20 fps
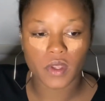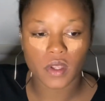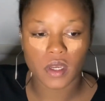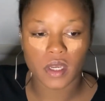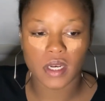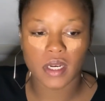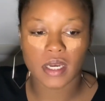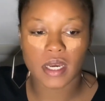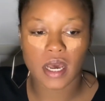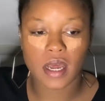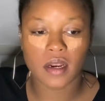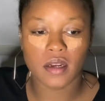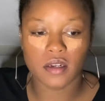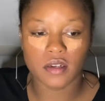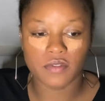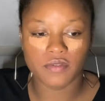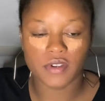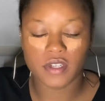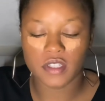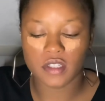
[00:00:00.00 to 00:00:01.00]
And it kind of
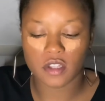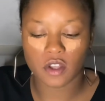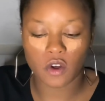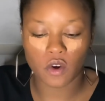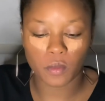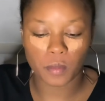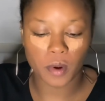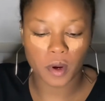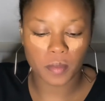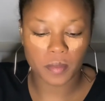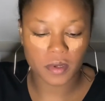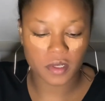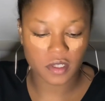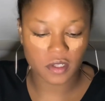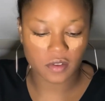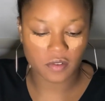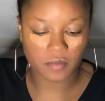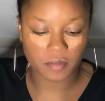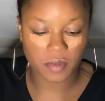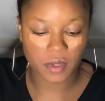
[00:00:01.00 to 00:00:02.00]
defeats the whole purpose
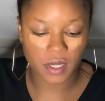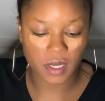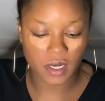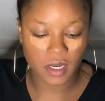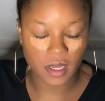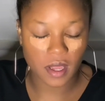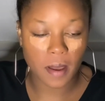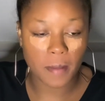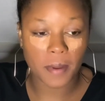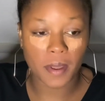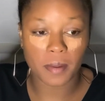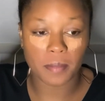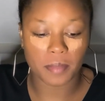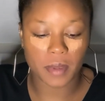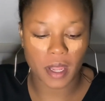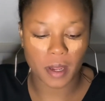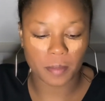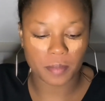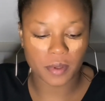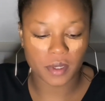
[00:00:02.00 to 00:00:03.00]
of
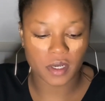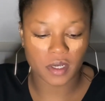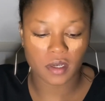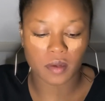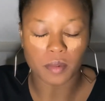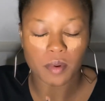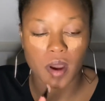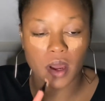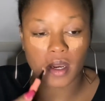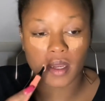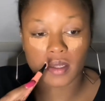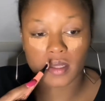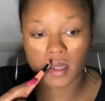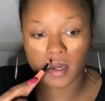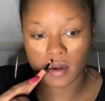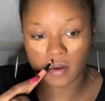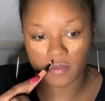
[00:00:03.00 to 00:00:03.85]
putting the product there